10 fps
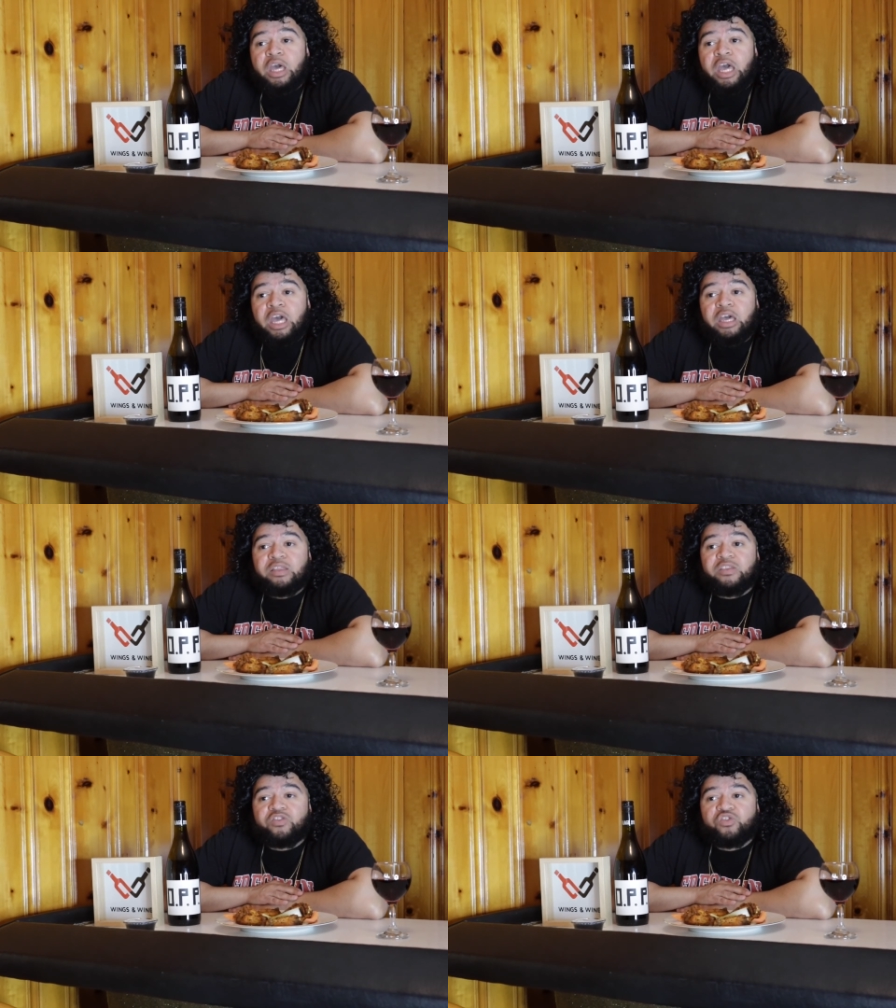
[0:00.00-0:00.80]

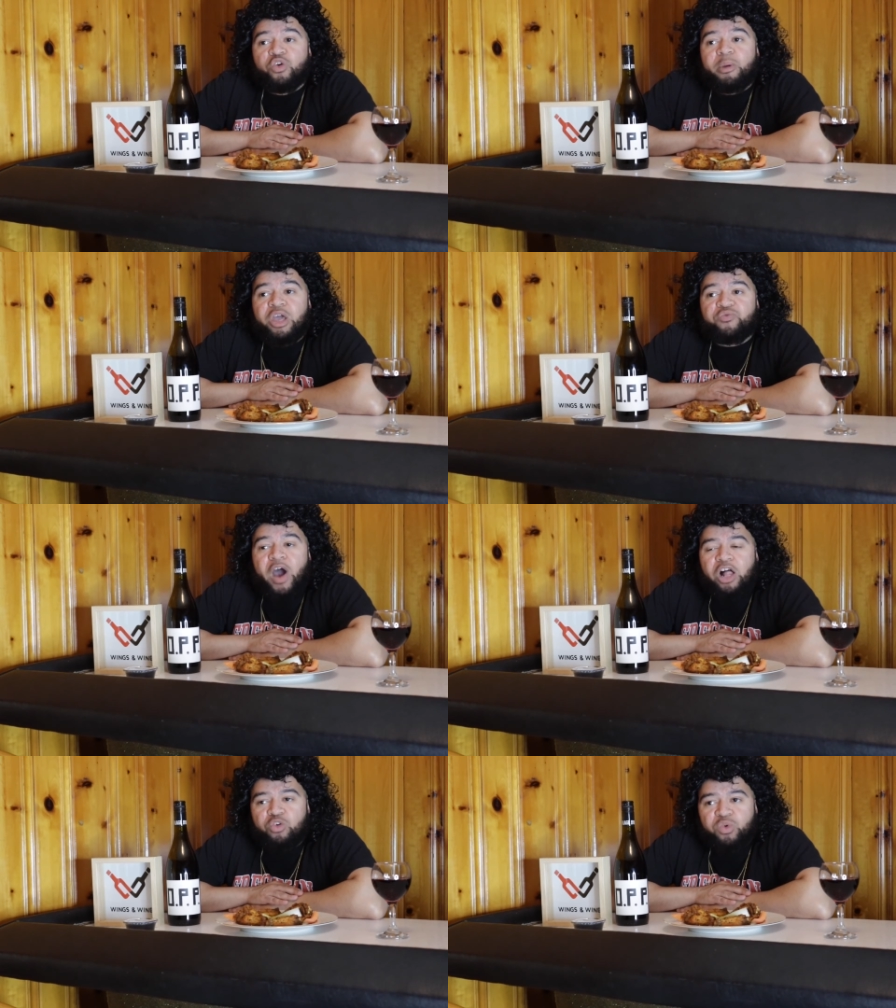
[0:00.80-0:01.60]
And Jermaine
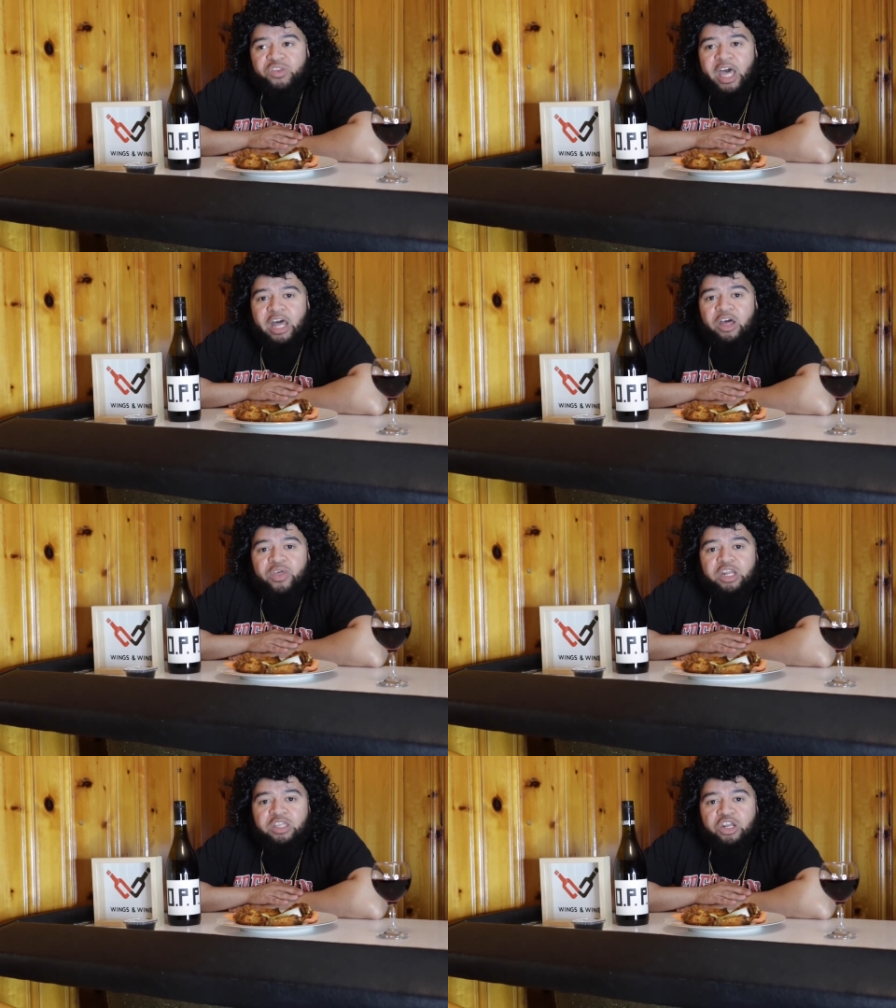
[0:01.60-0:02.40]
Fowler was that. I
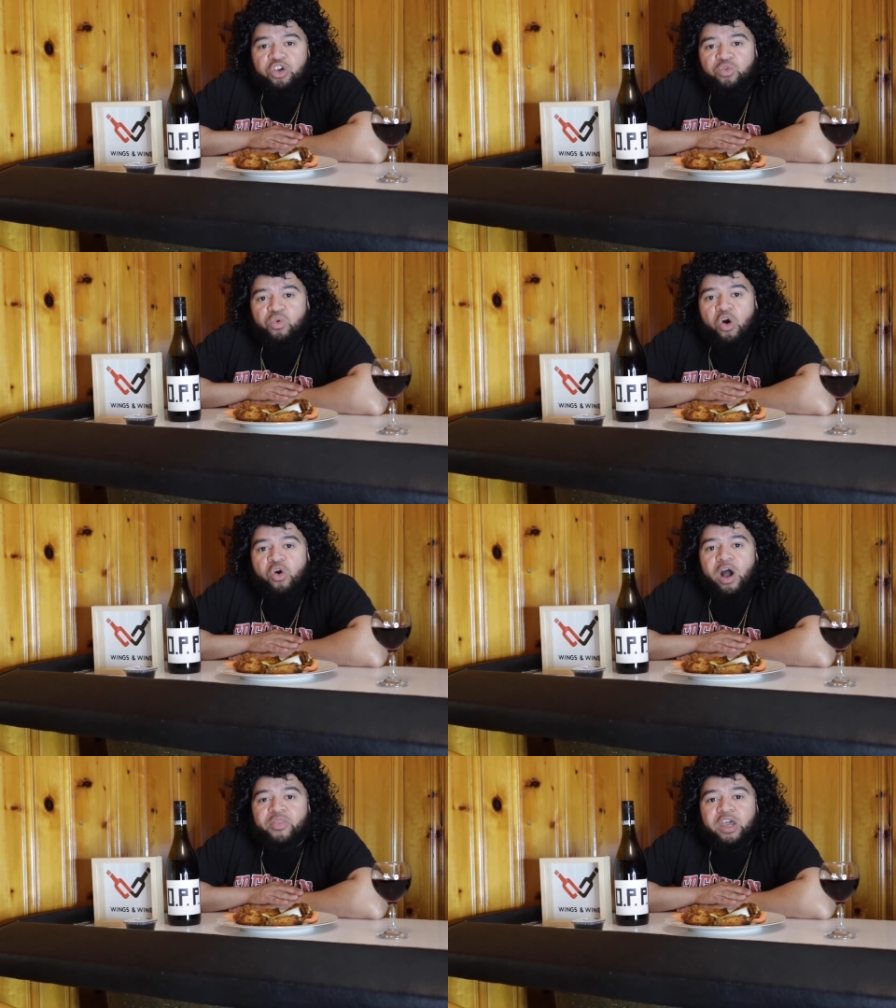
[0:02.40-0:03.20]
thought he did a good
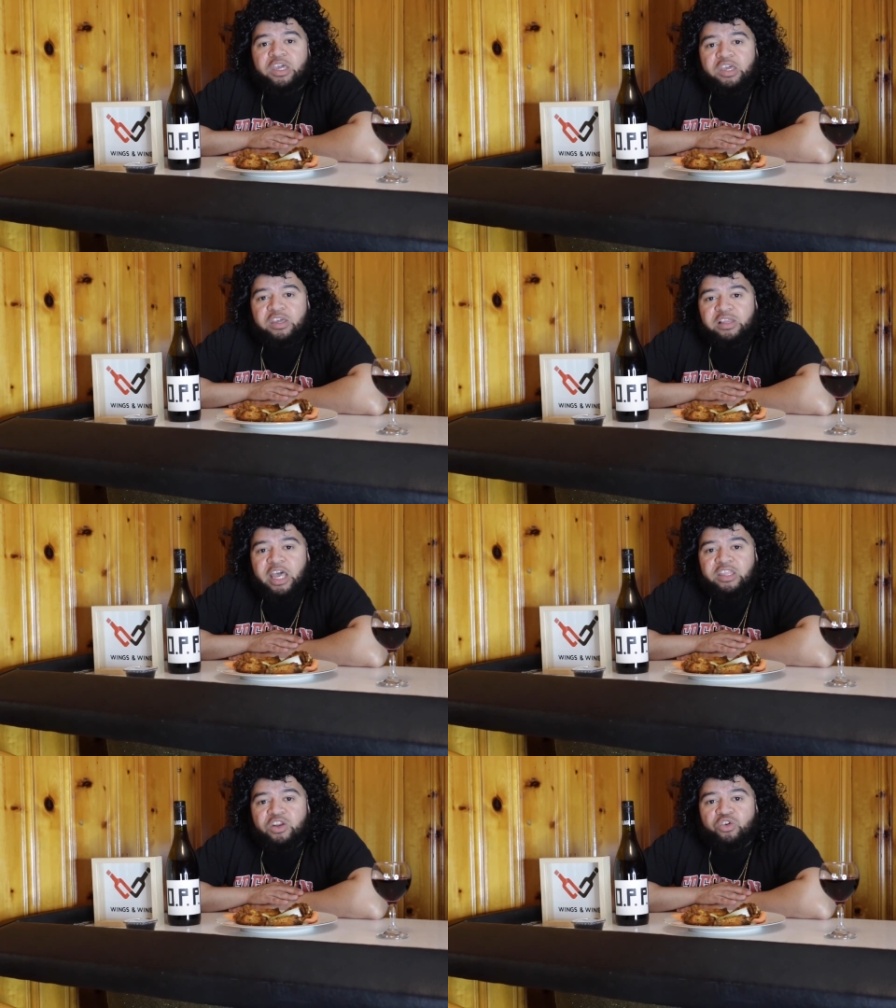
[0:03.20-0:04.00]
role. I thought Kiki
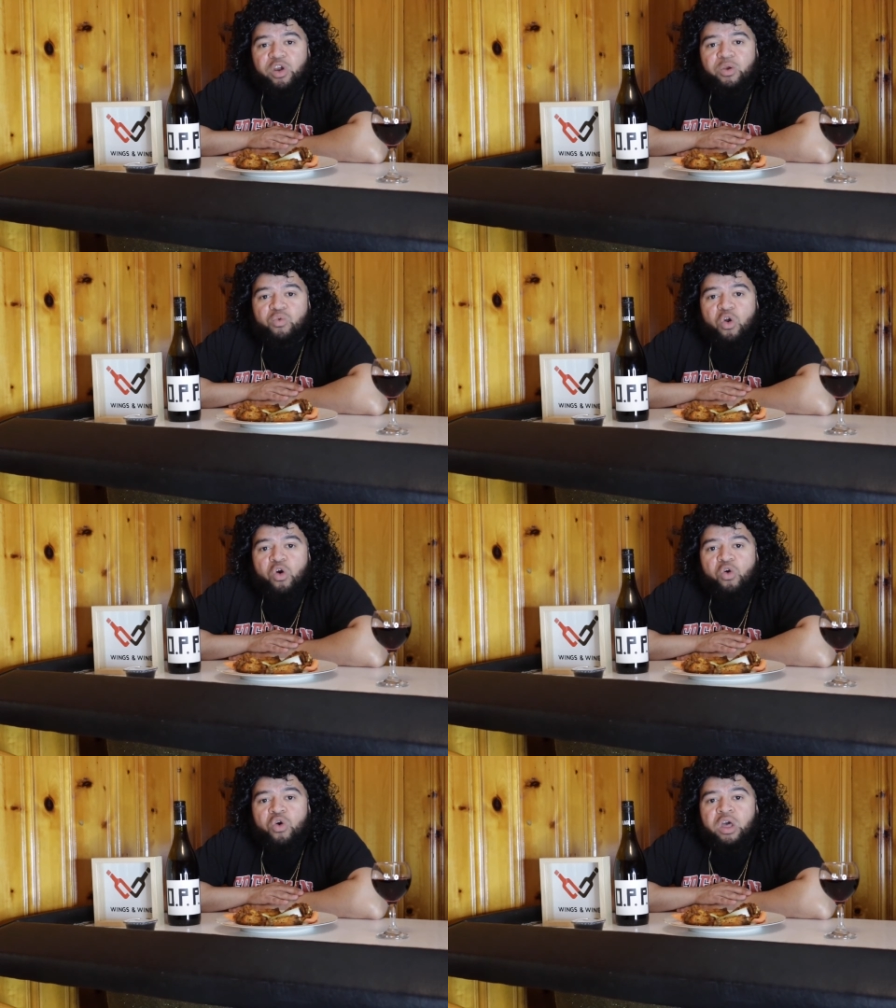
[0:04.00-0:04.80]
Lane did a great
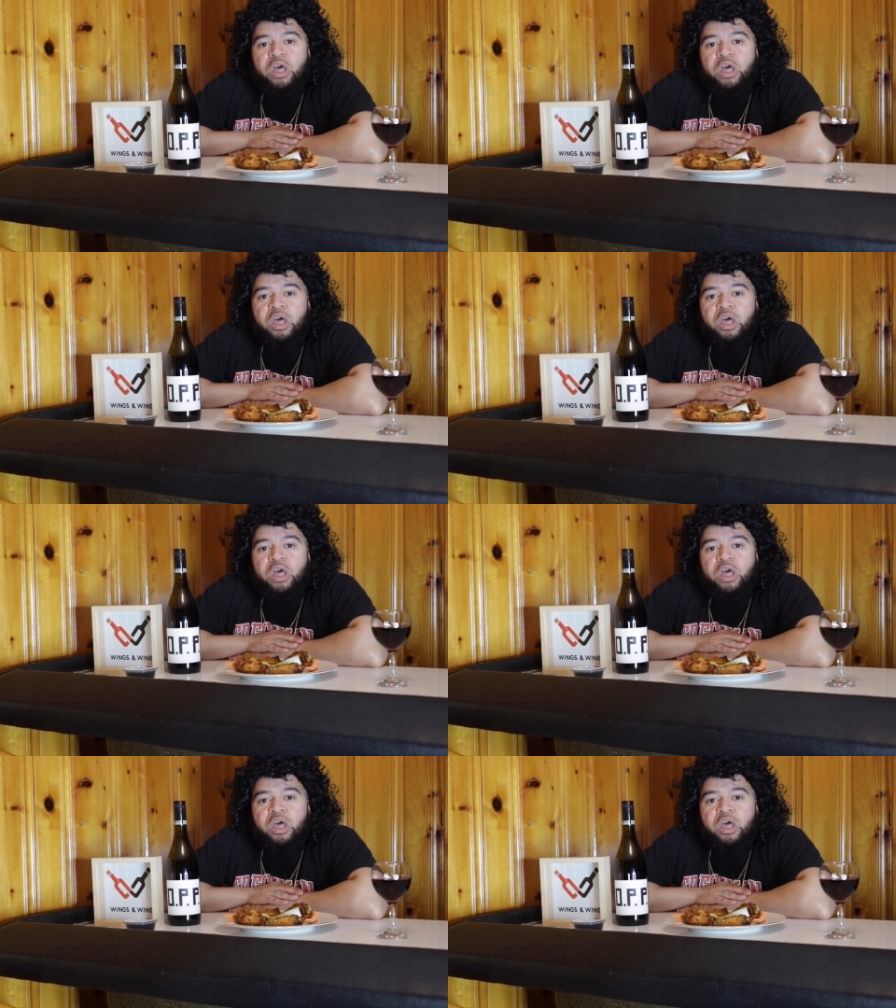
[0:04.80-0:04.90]
role.